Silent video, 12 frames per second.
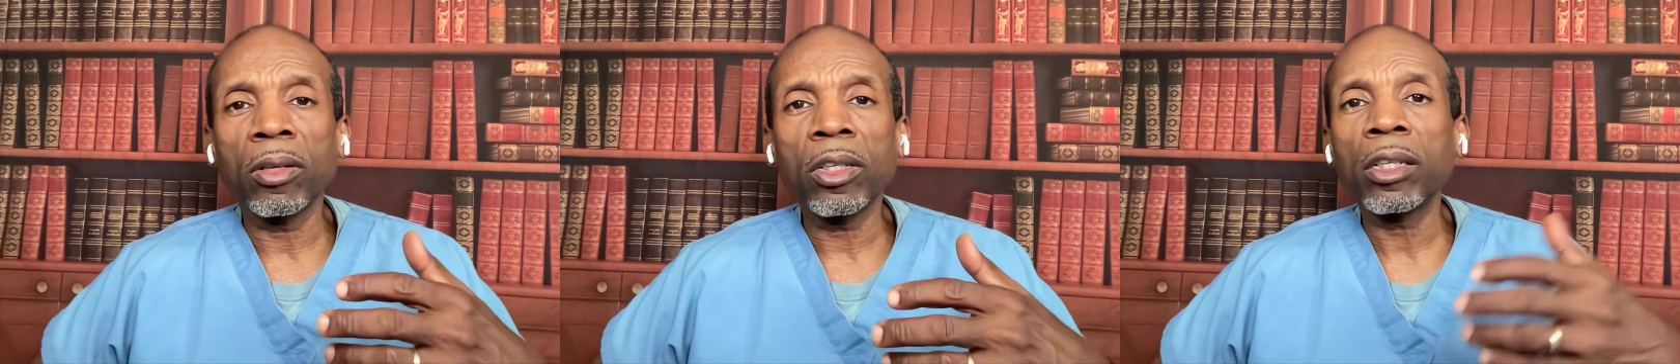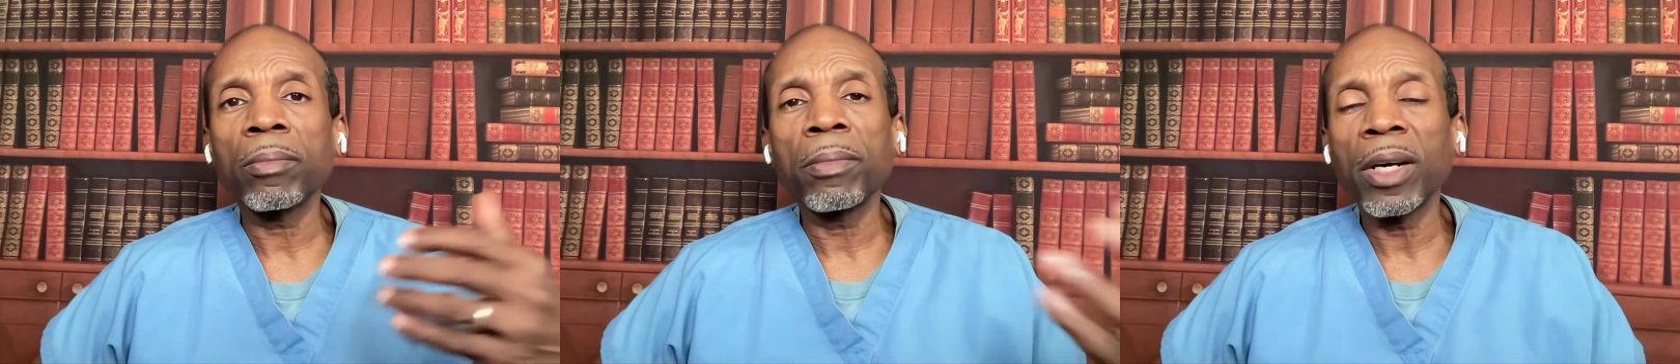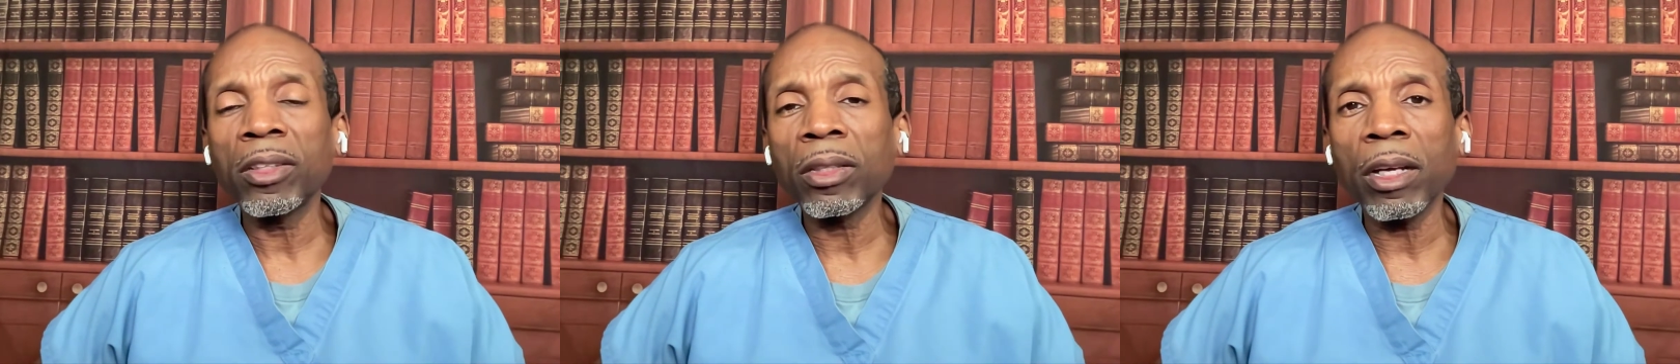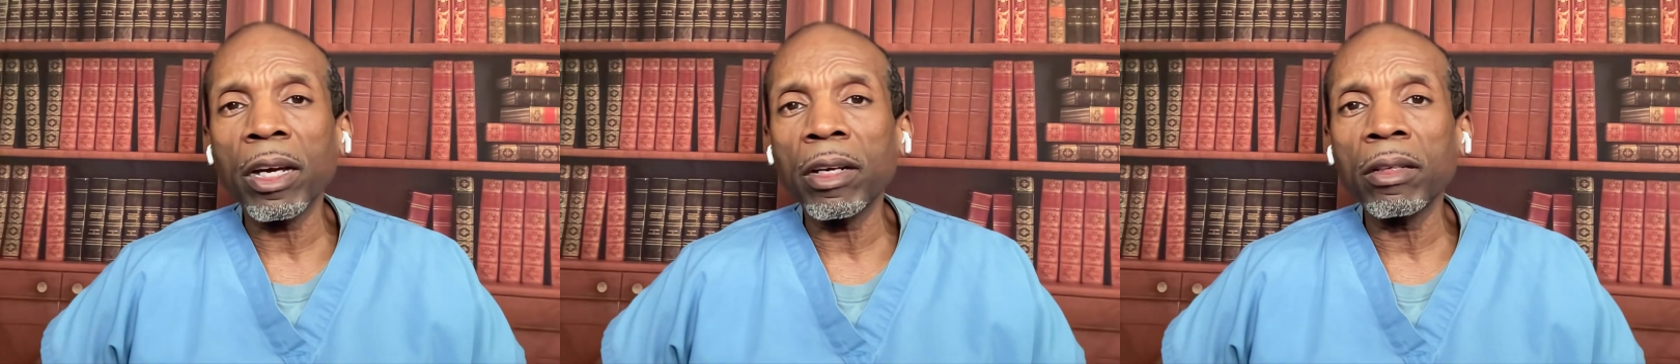cook them much
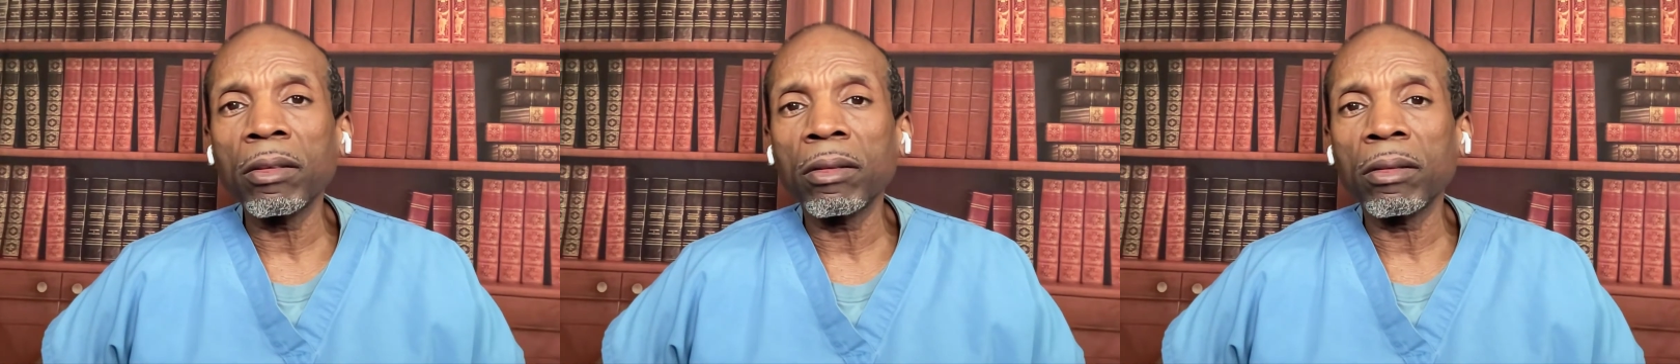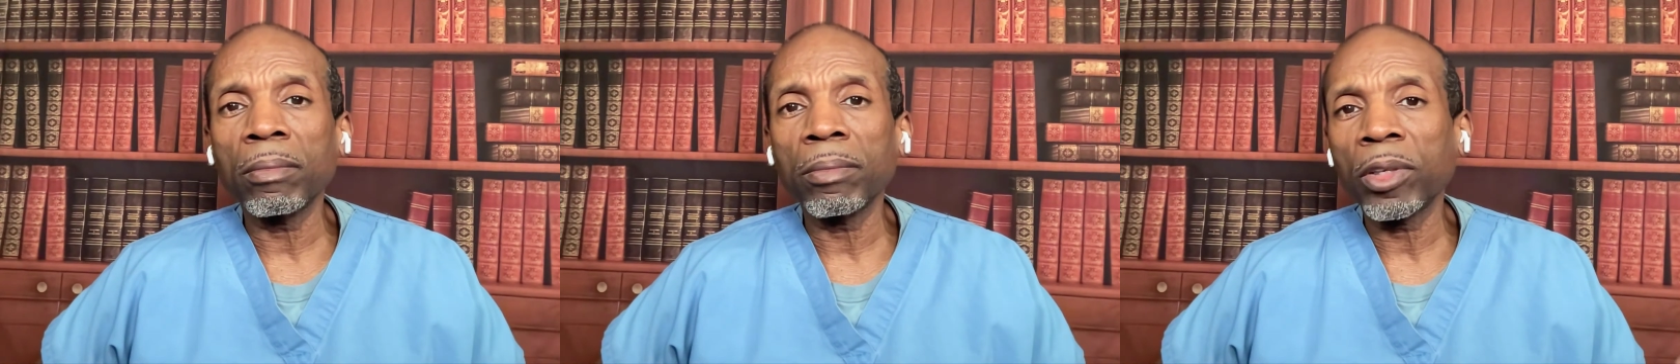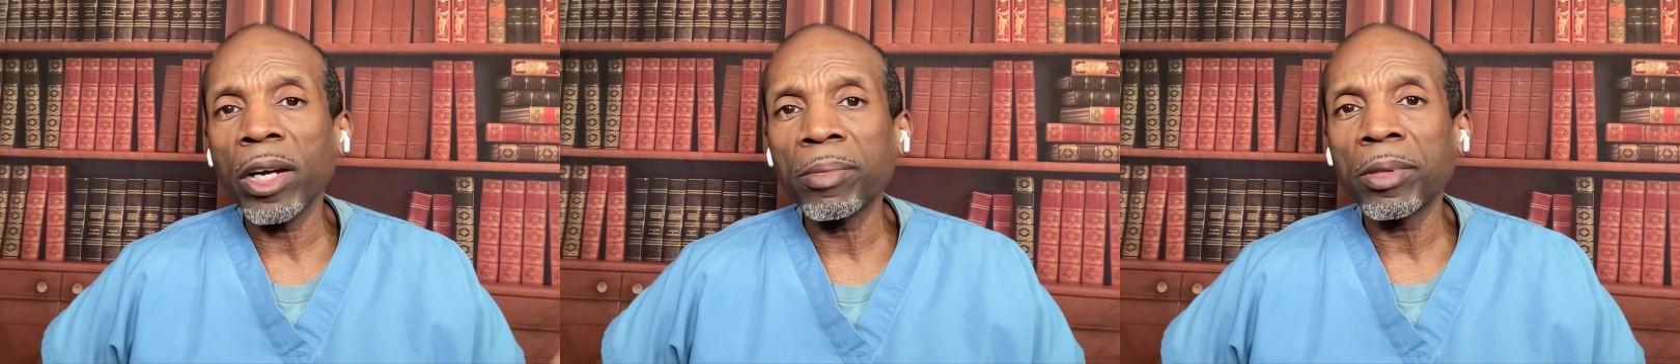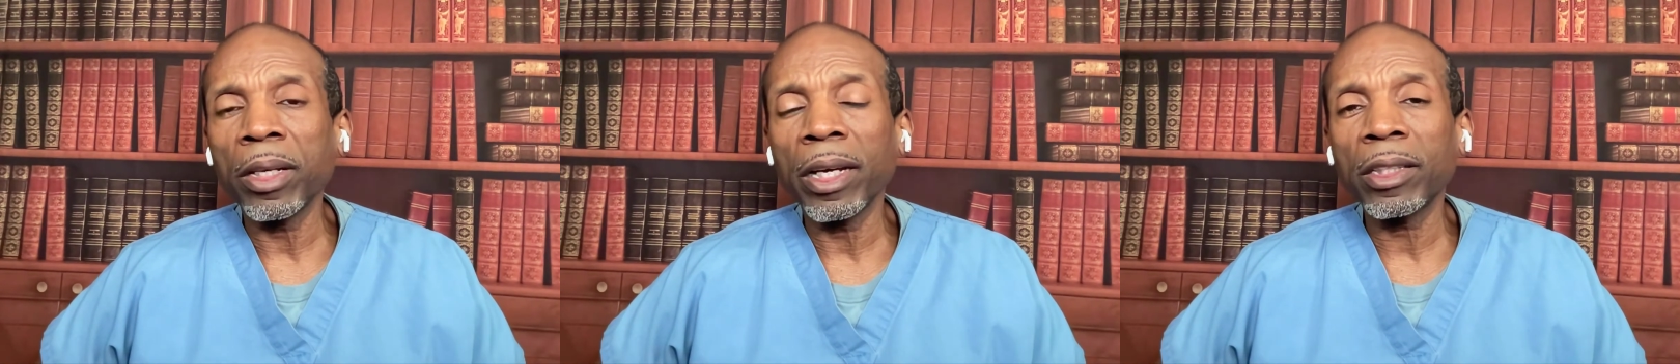later or perhaps
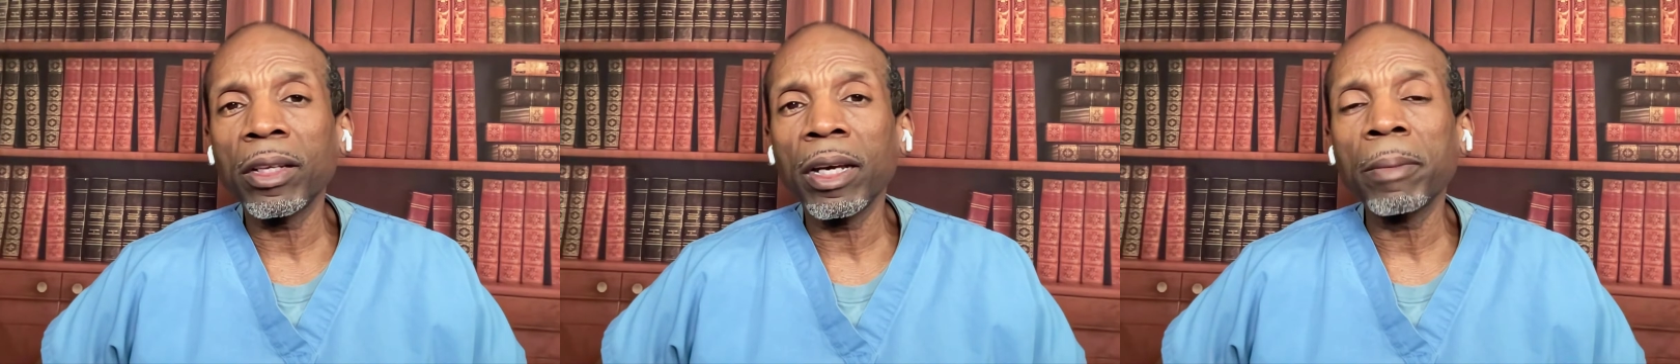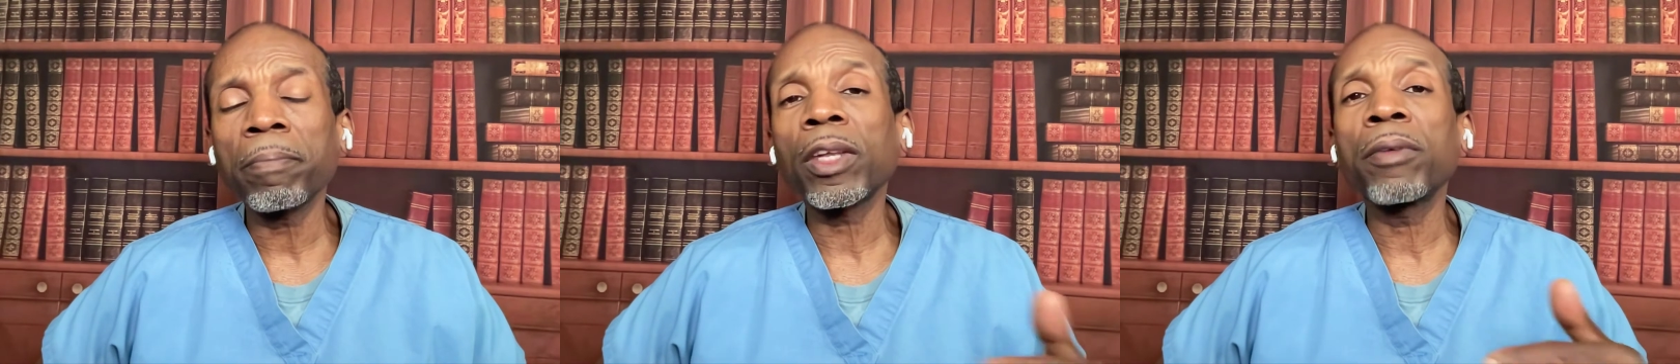the next day.